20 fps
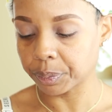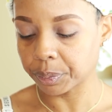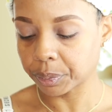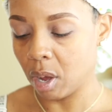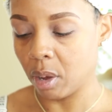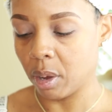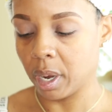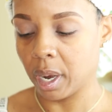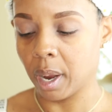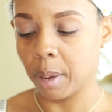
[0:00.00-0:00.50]

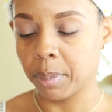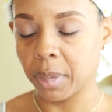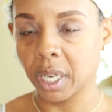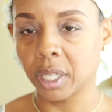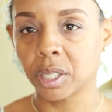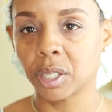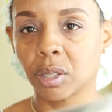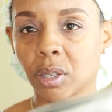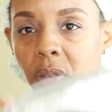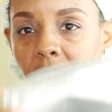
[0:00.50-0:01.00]
Oh, and I'm not
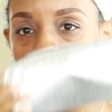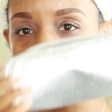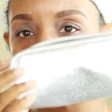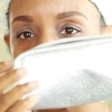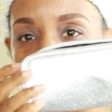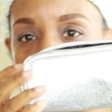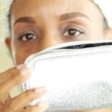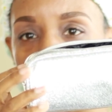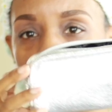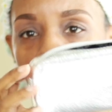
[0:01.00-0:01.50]
sure if I
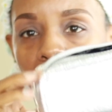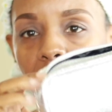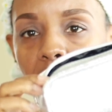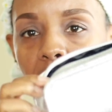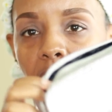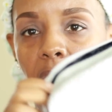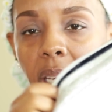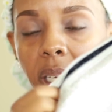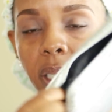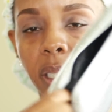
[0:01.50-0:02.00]
showed you the
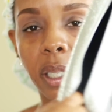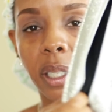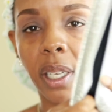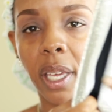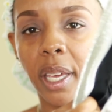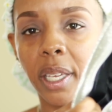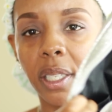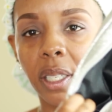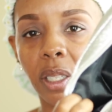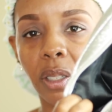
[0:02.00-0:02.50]
case.
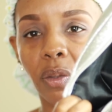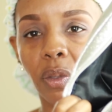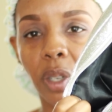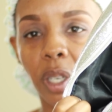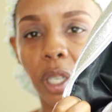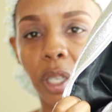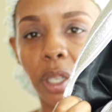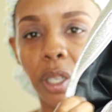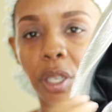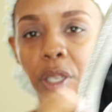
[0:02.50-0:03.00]
Case is
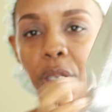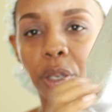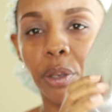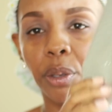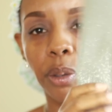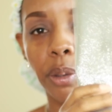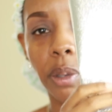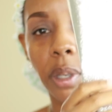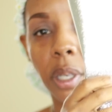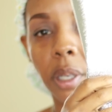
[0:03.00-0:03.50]
really
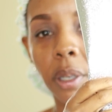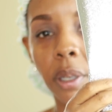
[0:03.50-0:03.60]
cute,